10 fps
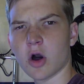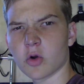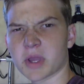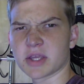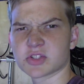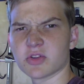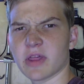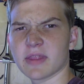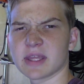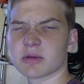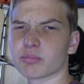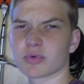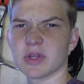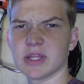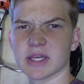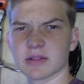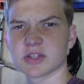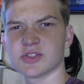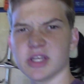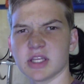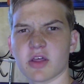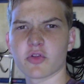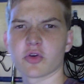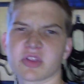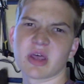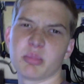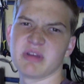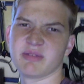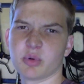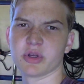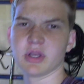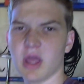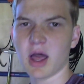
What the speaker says: Okay, so now that I can breathe again, let's take another look at that pivot point.